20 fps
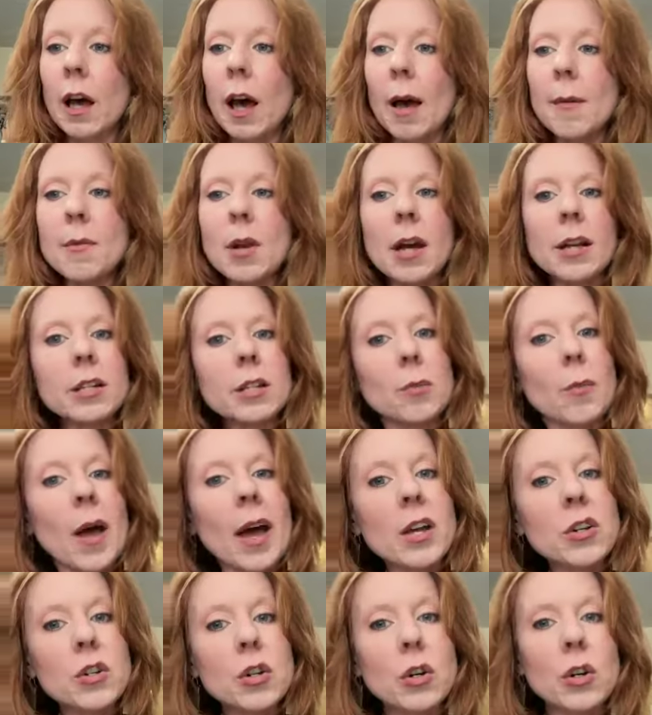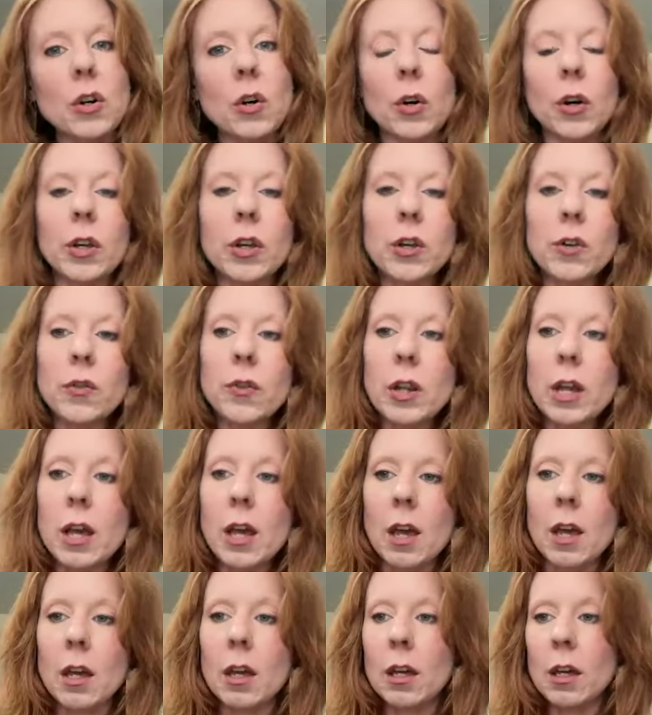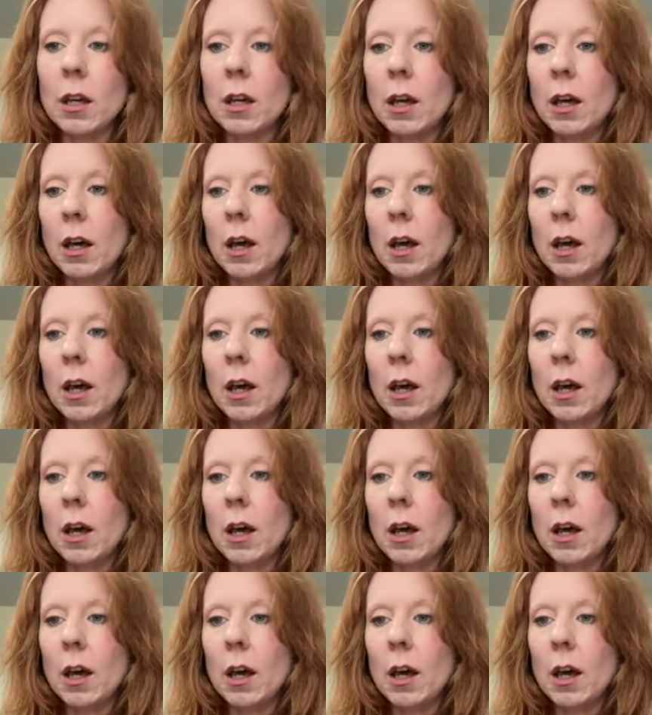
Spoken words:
I'm not special or unique,